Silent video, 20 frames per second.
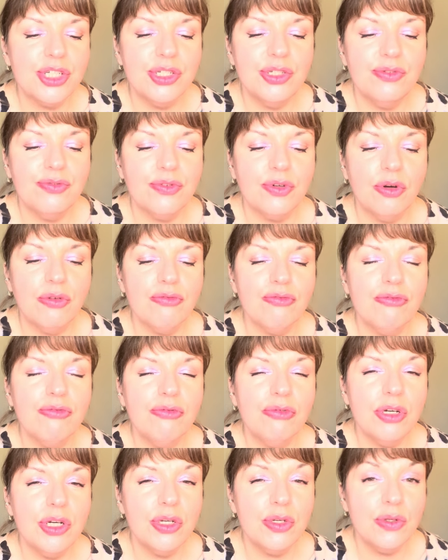you've got
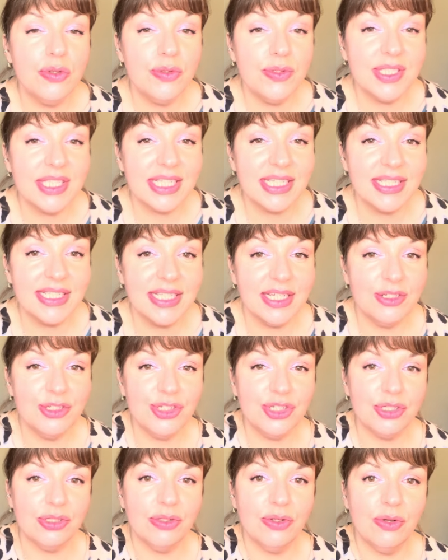rose
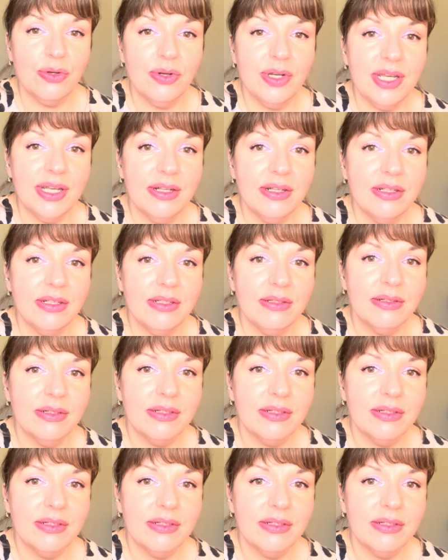essential oil,